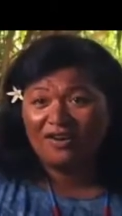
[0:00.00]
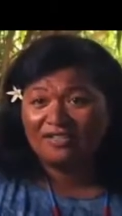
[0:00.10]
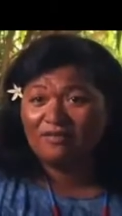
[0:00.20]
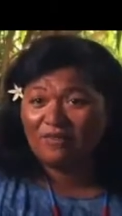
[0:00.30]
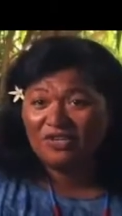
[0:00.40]

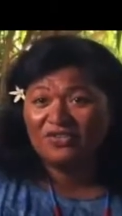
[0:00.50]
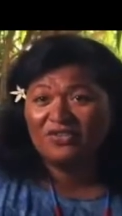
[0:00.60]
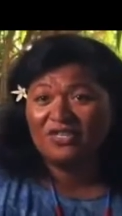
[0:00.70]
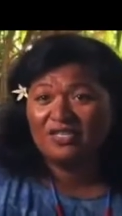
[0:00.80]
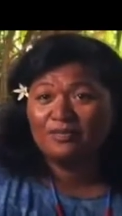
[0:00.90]
as a
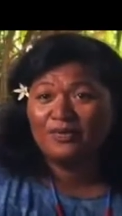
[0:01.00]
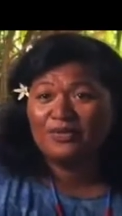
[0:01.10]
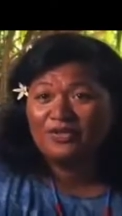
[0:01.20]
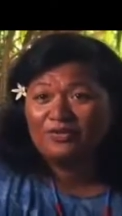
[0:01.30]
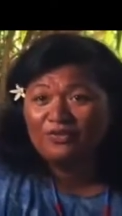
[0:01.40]
Marshallese
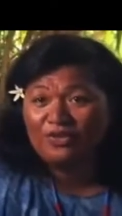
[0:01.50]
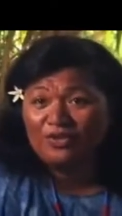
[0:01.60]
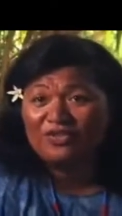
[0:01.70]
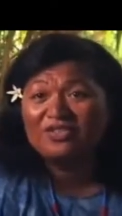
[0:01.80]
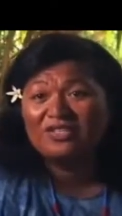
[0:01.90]
person with
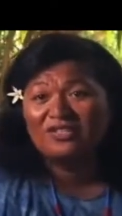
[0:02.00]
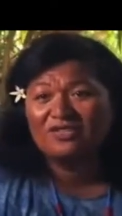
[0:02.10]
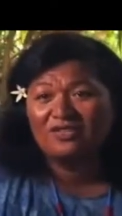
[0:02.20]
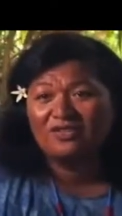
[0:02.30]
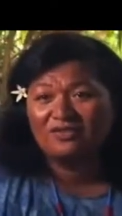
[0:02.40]
your
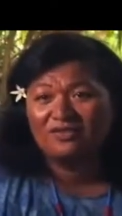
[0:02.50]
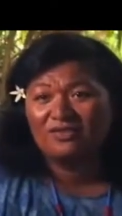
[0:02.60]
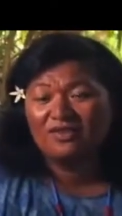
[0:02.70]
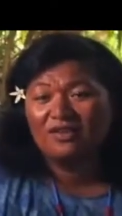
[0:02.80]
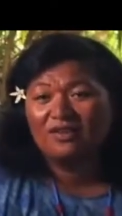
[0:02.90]
traditional
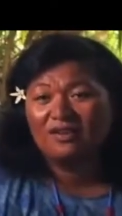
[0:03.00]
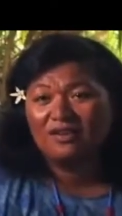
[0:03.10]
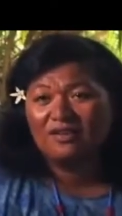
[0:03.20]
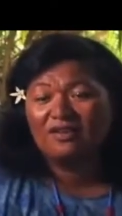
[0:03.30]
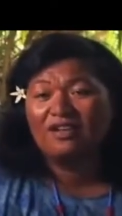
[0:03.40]

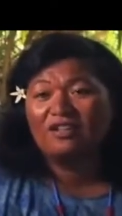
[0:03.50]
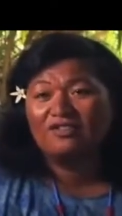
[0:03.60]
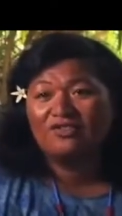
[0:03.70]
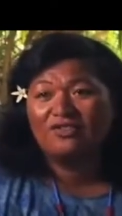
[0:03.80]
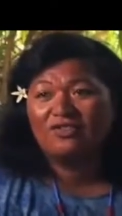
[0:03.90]
uh,
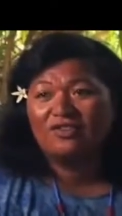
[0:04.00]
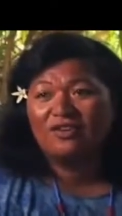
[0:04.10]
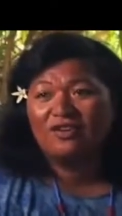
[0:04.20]
culture.